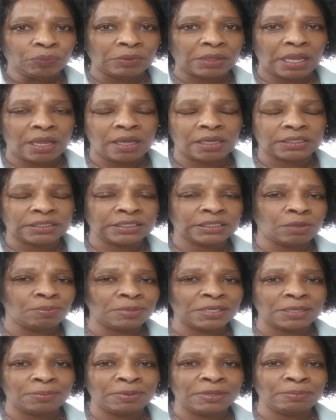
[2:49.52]
uh, so
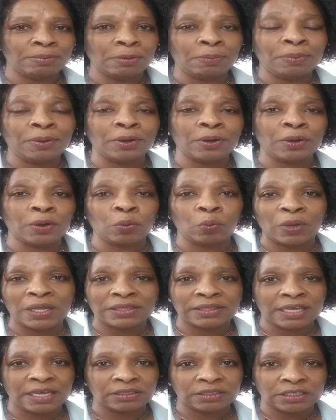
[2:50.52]
many people per
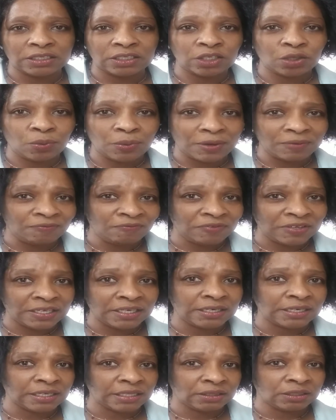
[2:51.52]
1,000 square
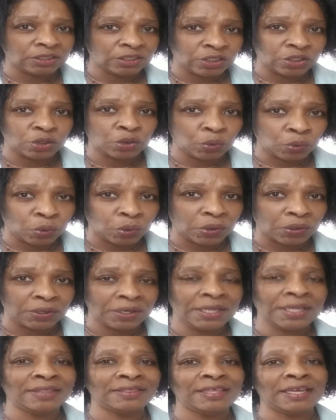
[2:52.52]
feet in the store,
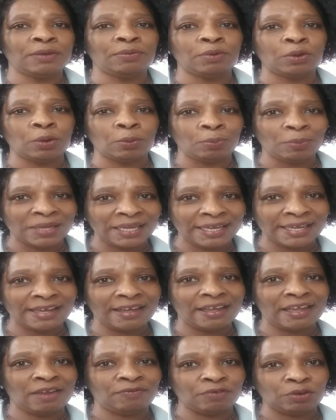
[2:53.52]
they will make
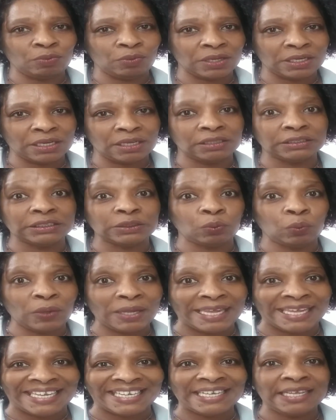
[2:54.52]
everyone else
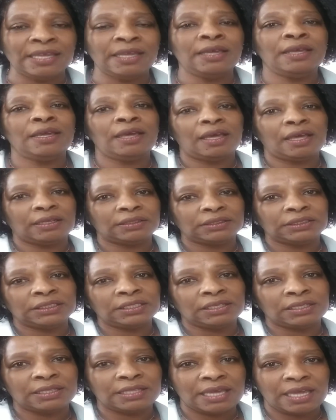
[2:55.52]
wait
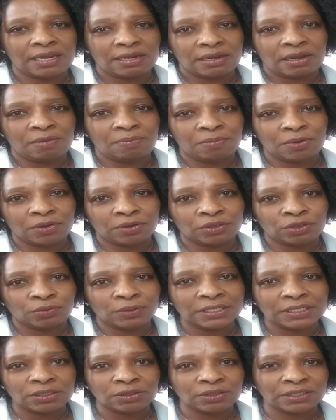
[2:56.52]
until that number
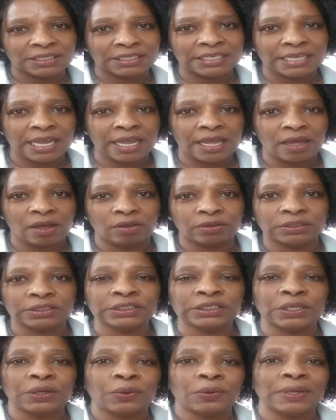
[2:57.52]
dwindles down.
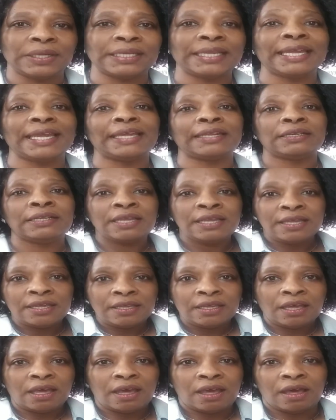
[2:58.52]
So again,
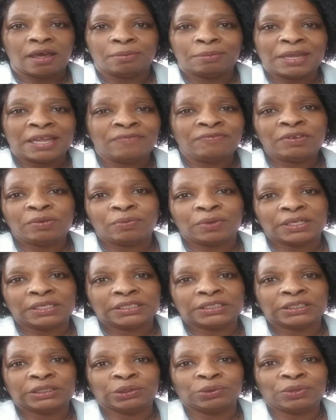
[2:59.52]
um, everyone
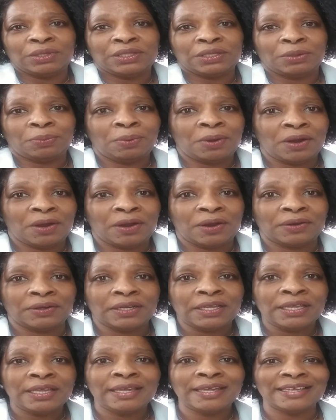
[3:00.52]
is doing their part,
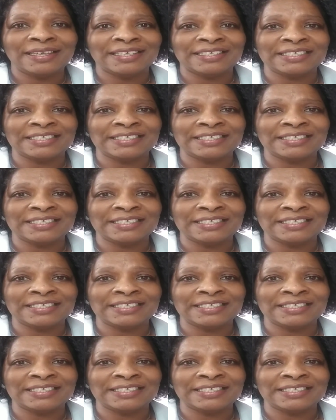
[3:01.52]
it